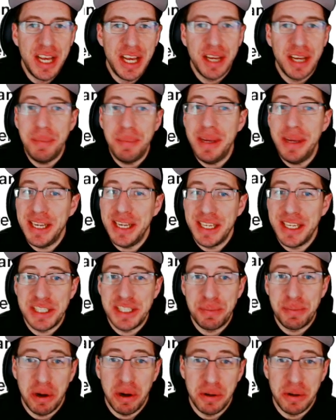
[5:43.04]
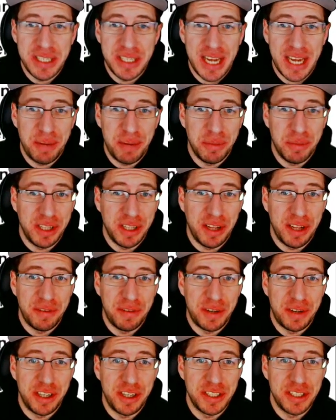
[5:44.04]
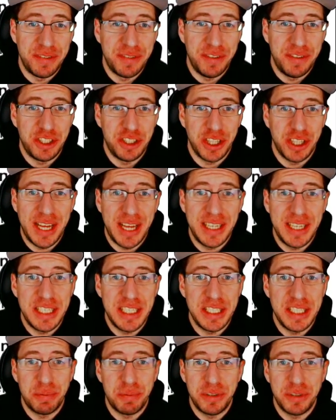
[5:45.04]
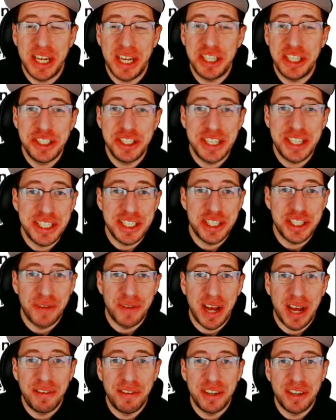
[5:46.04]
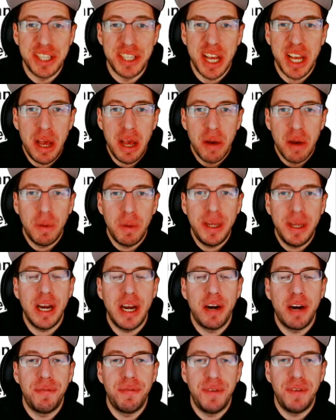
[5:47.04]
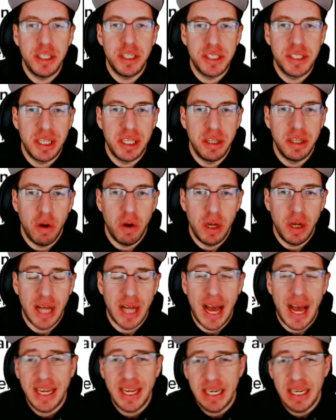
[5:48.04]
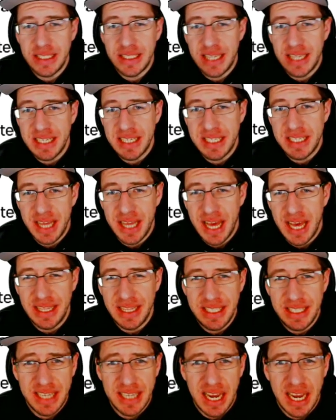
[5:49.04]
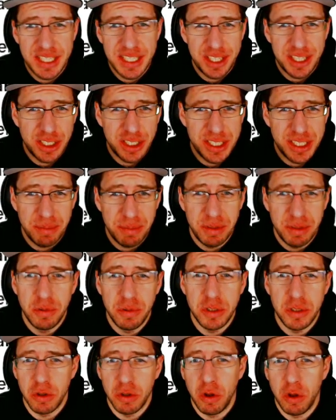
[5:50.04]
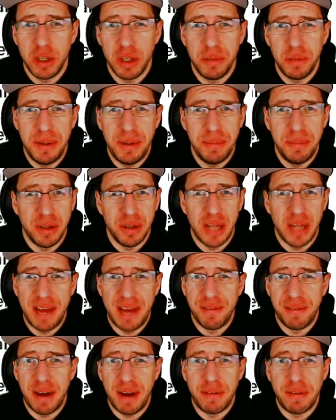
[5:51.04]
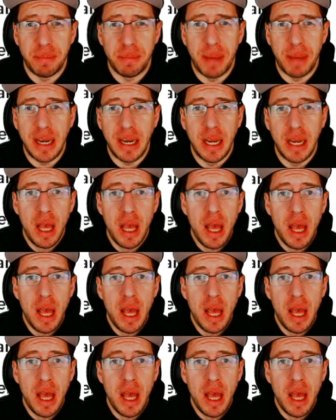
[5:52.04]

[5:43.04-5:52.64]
comedians, poets, animal lovers, vigilantes, protectors, and survivors. We are fiercely loyal. I can attest to that. These guys are some of the most loyal people I've ever met.